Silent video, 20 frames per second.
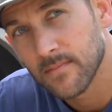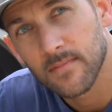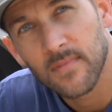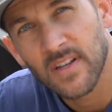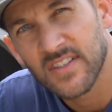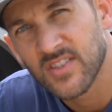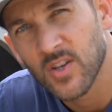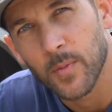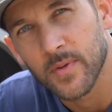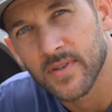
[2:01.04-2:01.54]

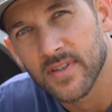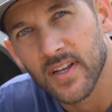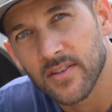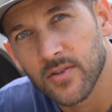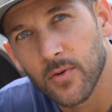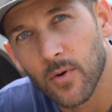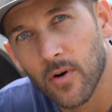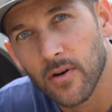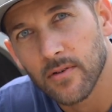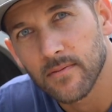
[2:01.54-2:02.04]
Let's hope it's not
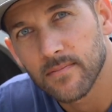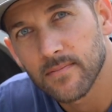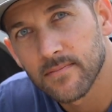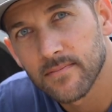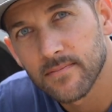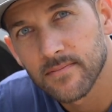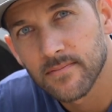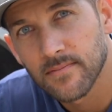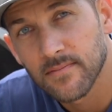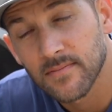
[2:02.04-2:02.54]
too hard.
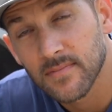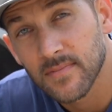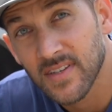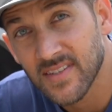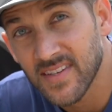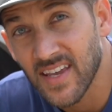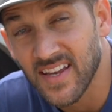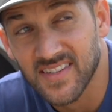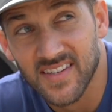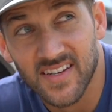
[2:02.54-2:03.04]
I
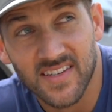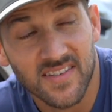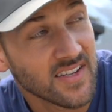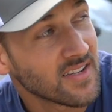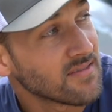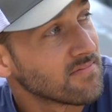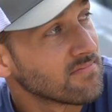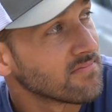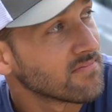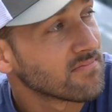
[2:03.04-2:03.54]
say it's easy.
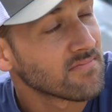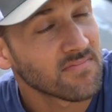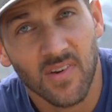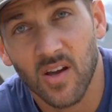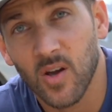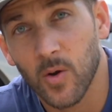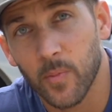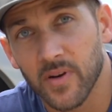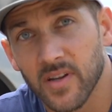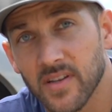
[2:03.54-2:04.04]
I
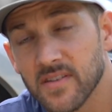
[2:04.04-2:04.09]
hope it